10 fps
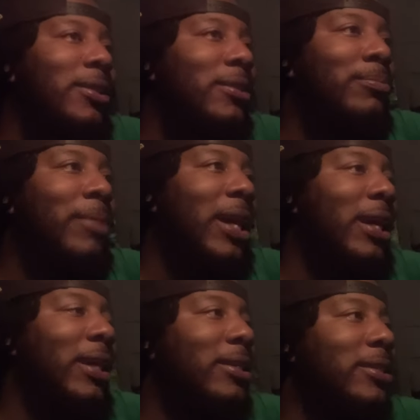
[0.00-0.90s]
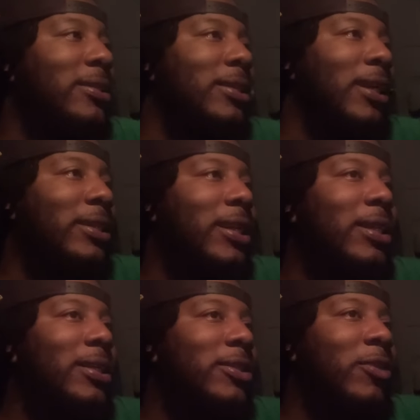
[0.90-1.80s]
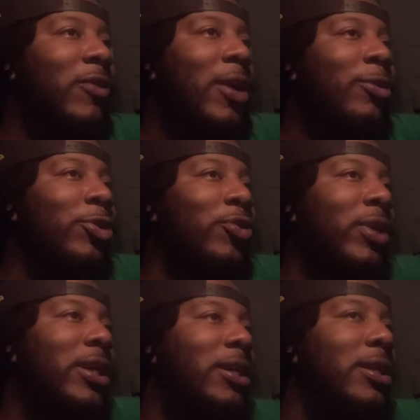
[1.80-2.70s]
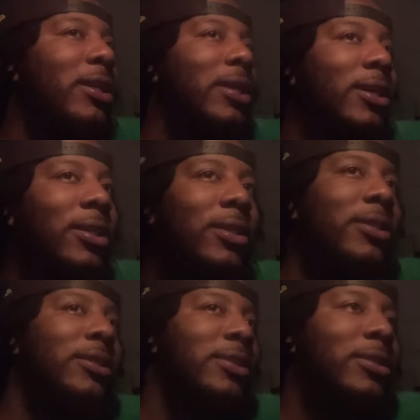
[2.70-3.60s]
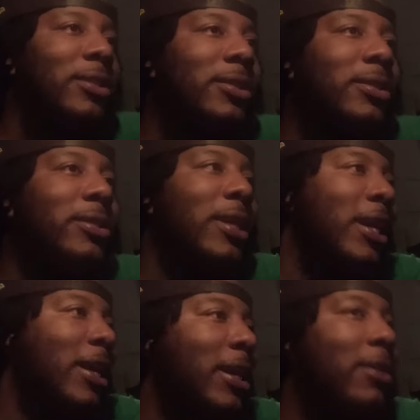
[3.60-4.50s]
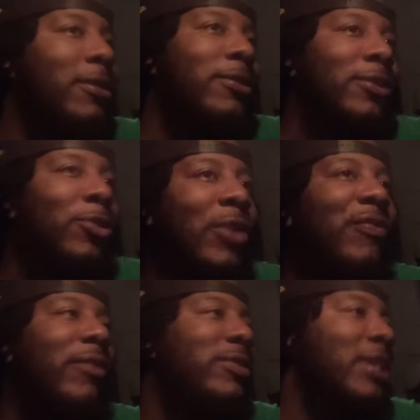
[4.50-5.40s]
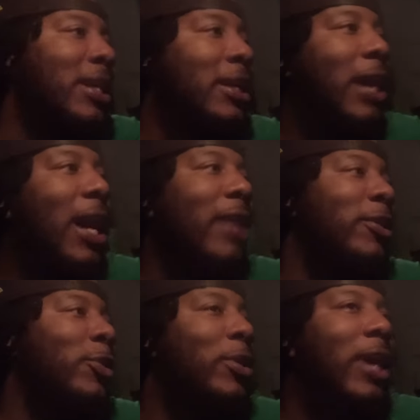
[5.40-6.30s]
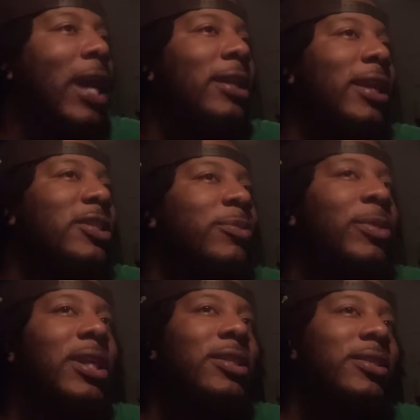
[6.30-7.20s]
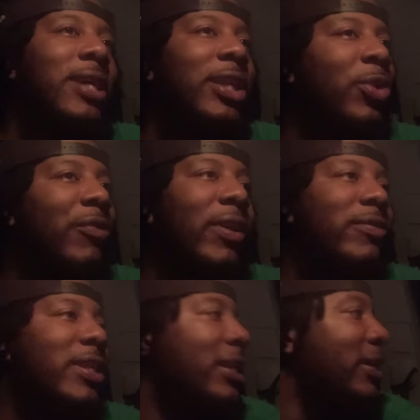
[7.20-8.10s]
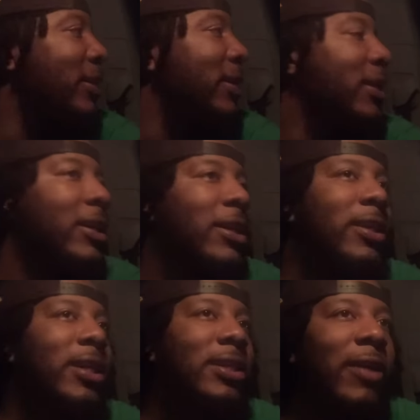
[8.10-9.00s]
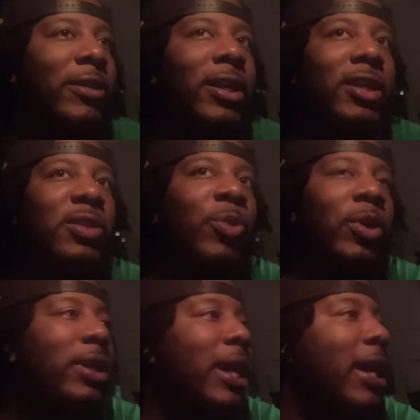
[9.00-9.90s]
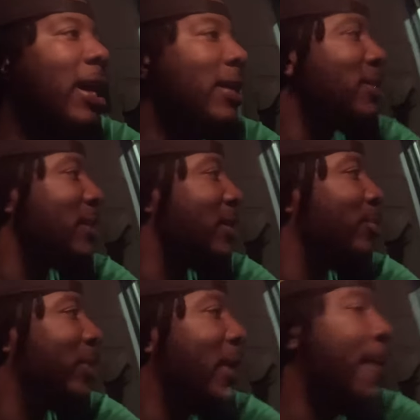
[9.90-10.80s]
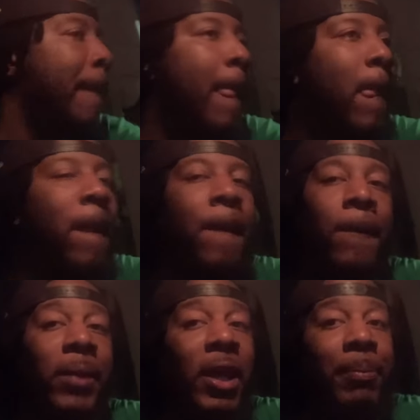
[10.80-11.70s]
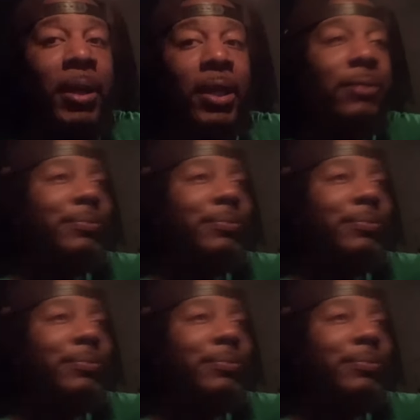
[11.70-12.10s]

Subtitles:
man, I think it's around 310, 315. I had to do the calculation, but let's just say 315. Because I think it's more than that, honestly. But yeah, man.